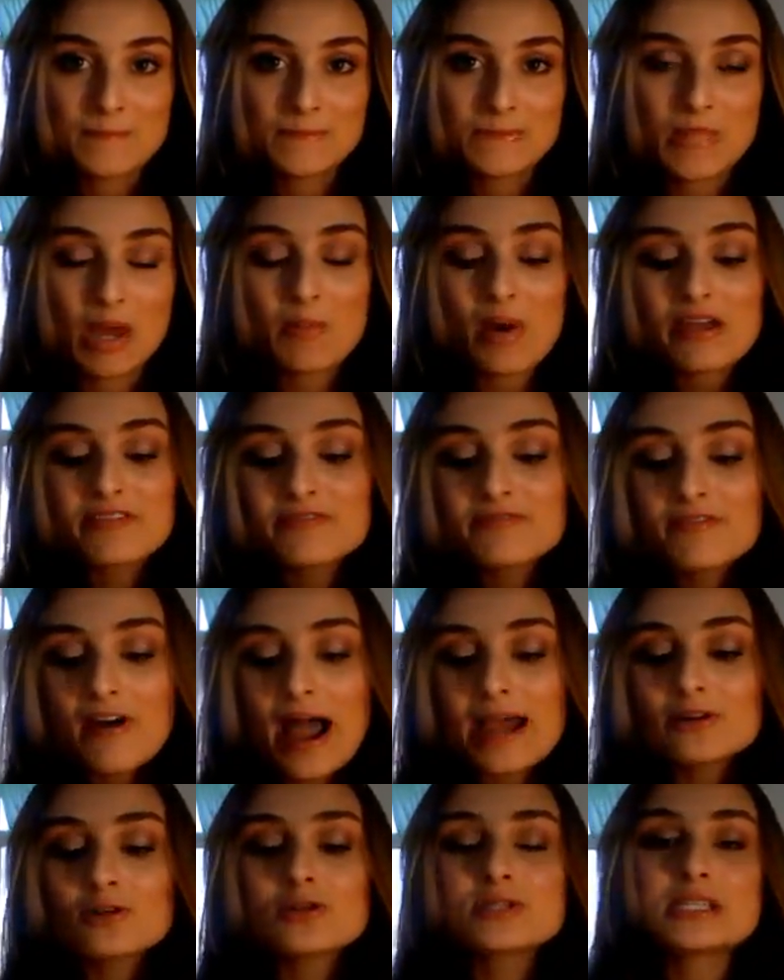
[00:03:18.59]
Now, my
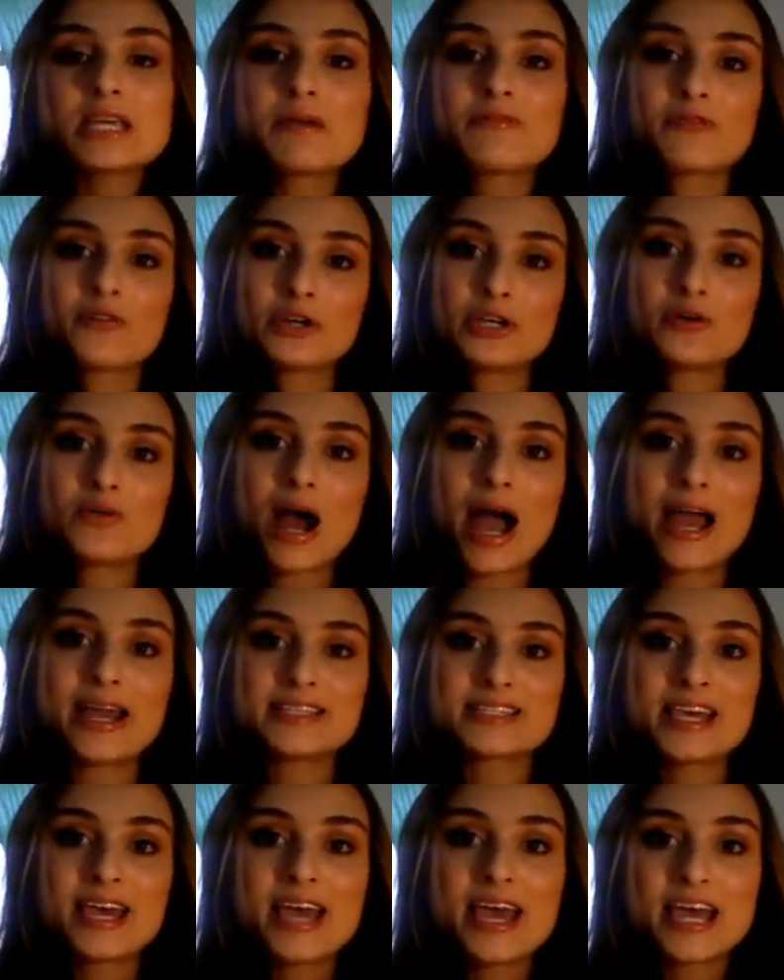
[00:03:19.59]
final tip for you
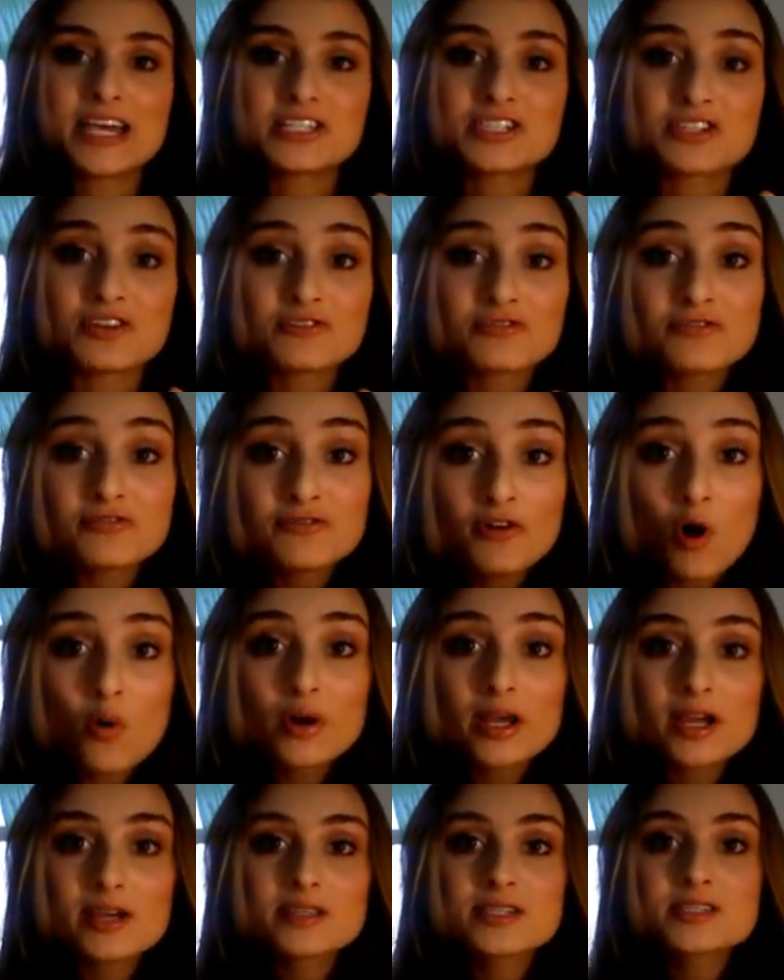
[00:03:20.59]
guys is to
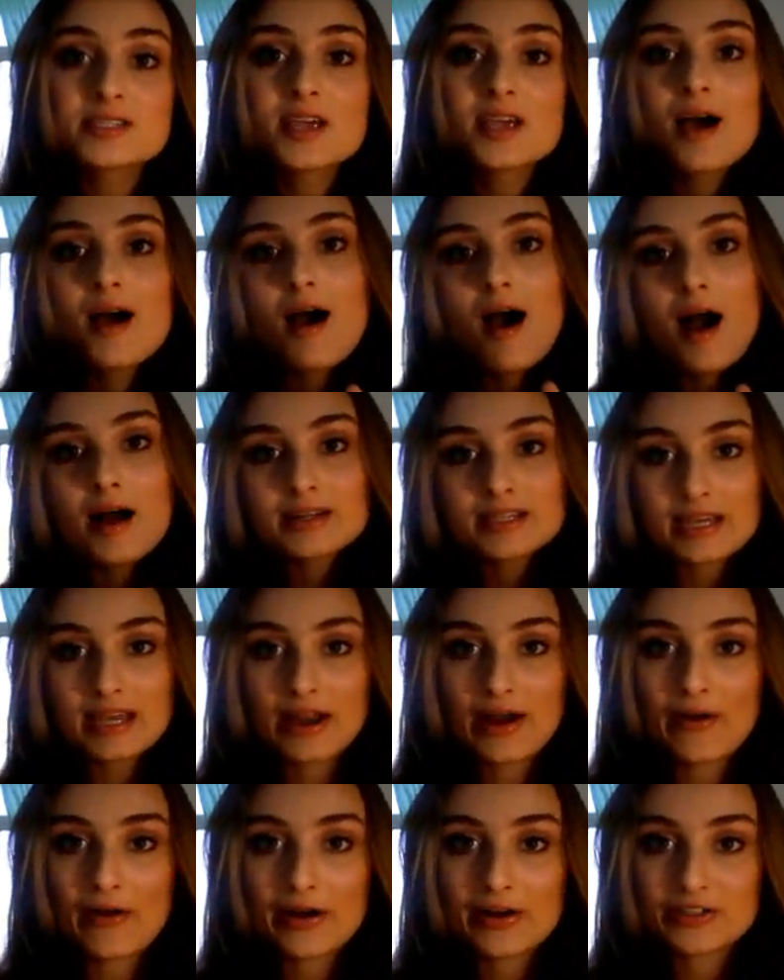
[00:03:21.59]
focus on
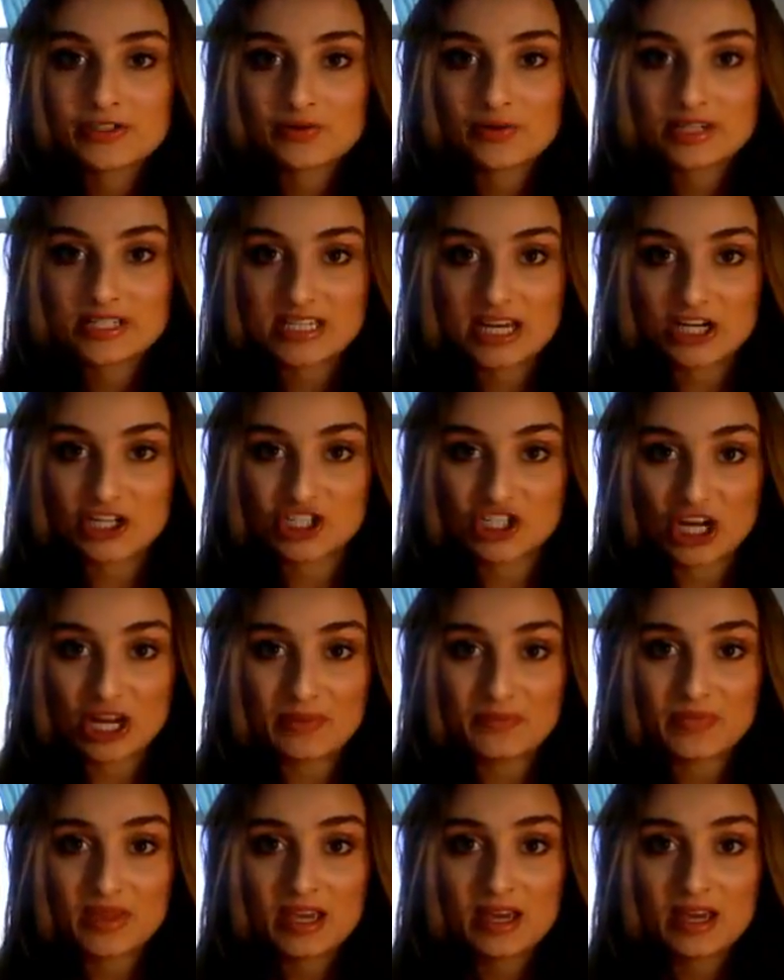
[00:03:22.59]
characterization.